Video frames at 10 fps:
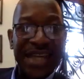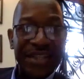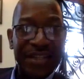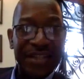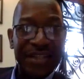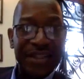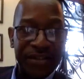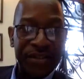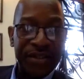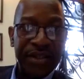in
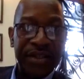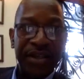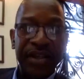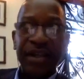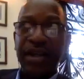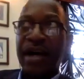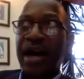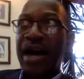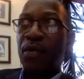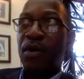1996,
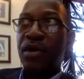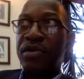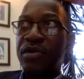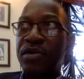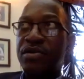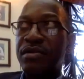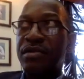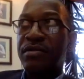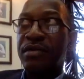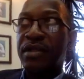I was,
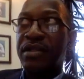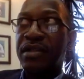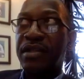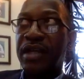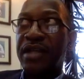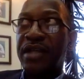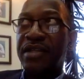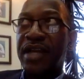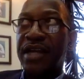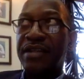
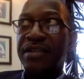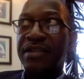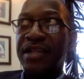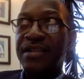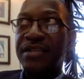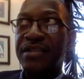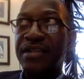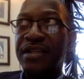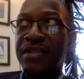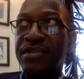89 to
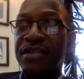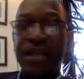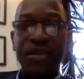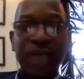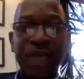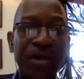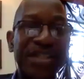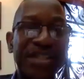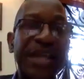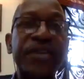96.
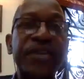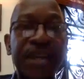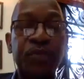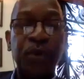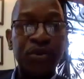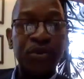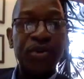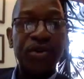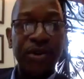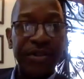So I was 7 years
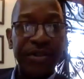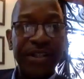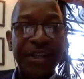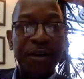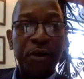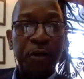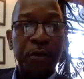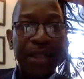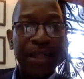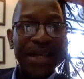post-corps.
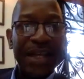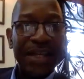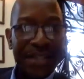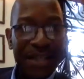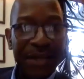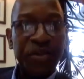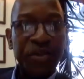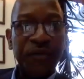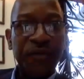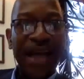But then in
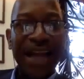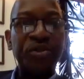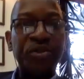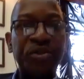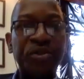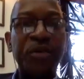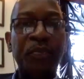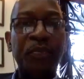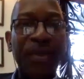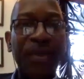terms of actual
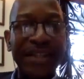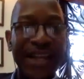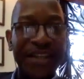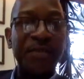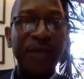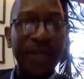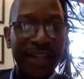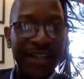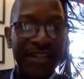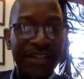practical
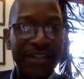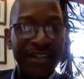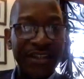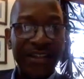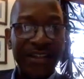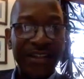experience,